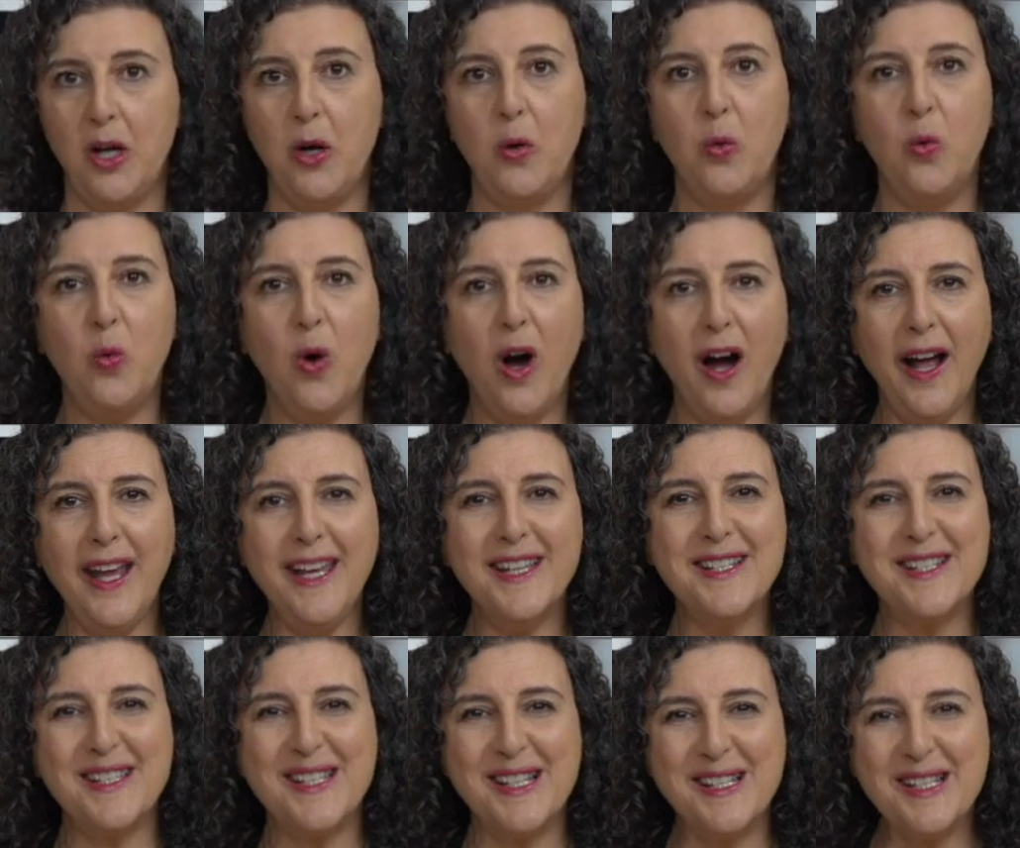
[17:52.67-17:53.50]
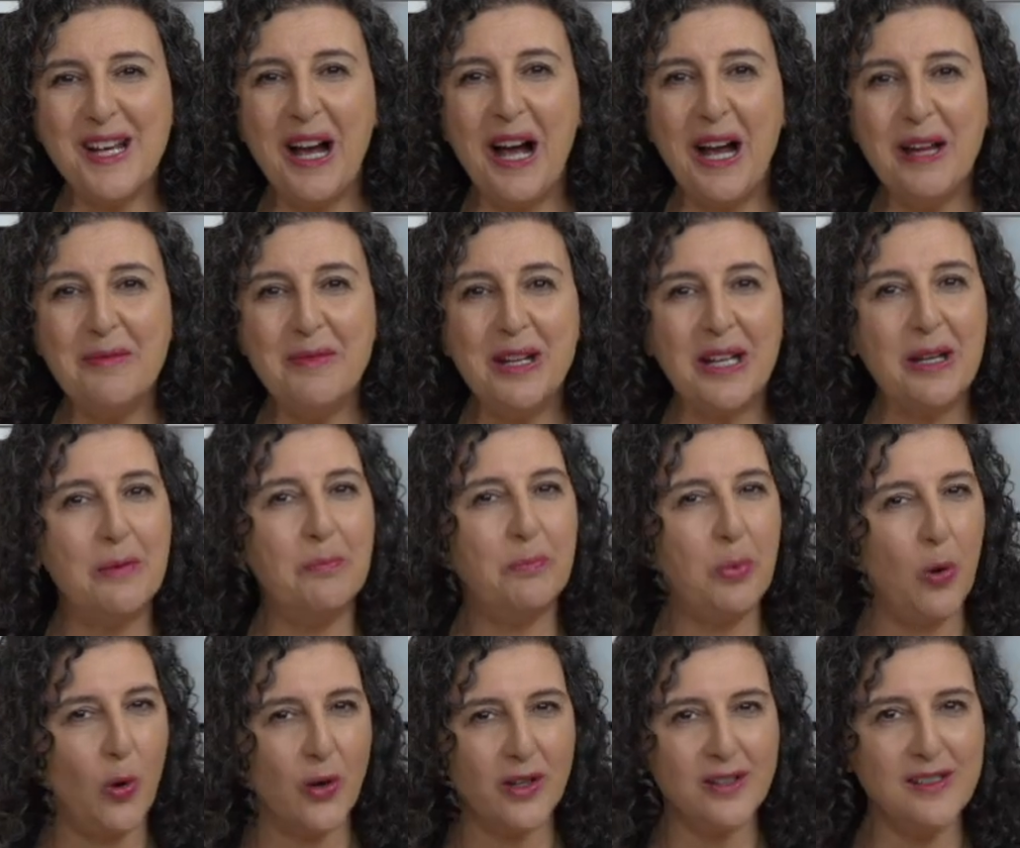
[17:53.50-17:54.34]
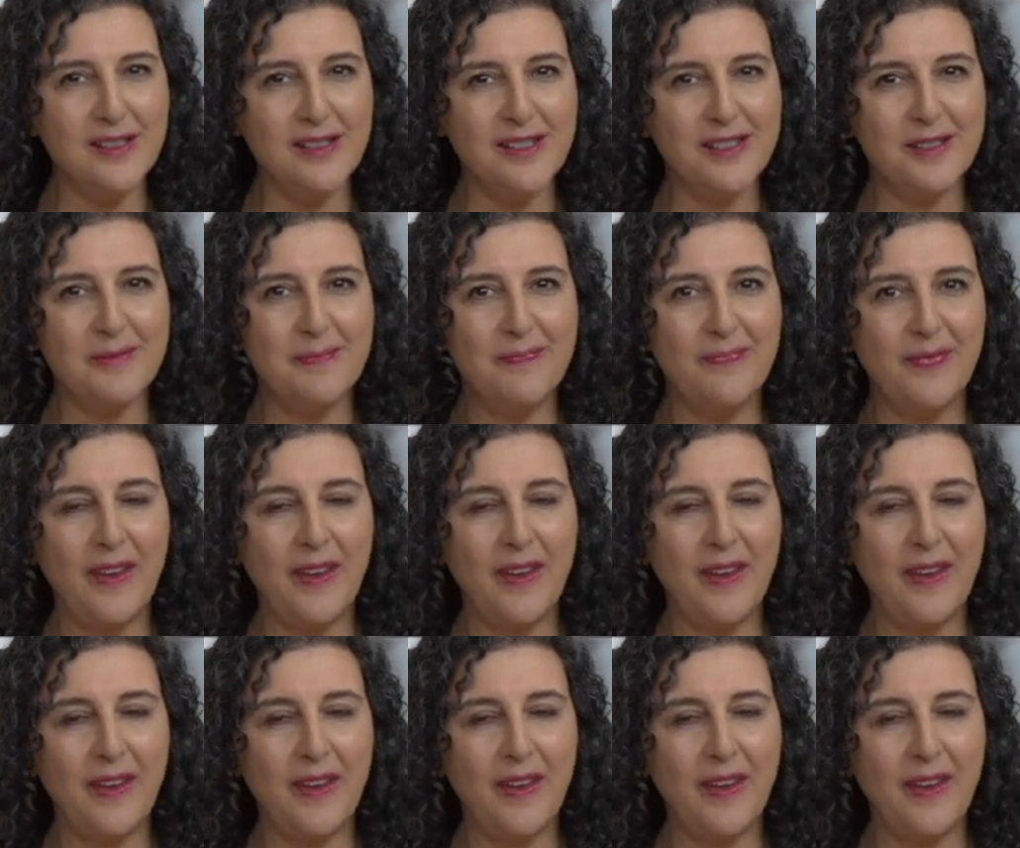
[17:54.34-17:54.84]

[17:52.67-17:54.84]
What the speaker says: Why is the timing important?